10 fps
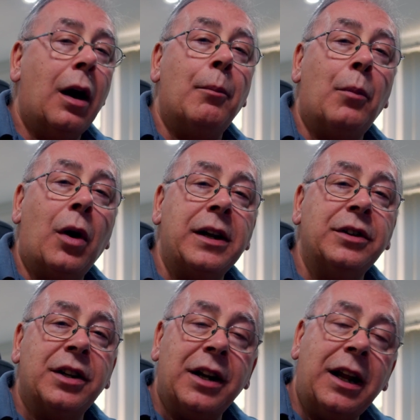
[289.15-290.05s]
My
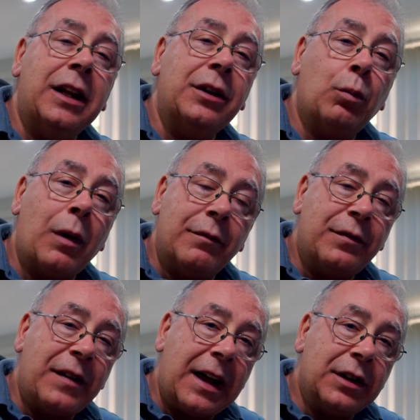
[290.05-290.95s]
internet is
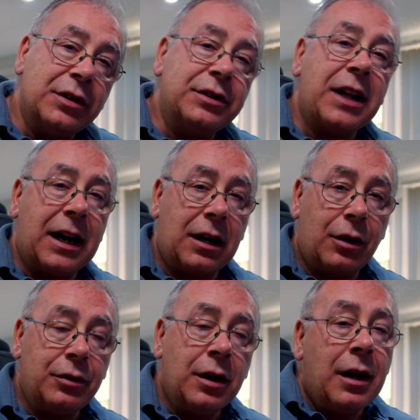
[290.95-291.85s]
1,000
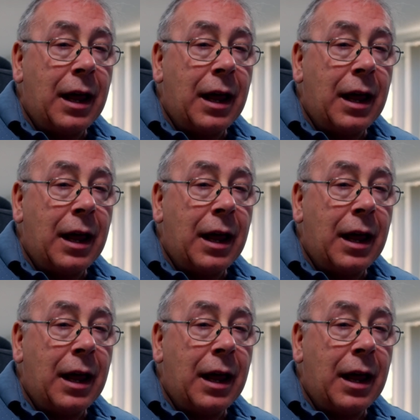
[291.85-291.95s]
download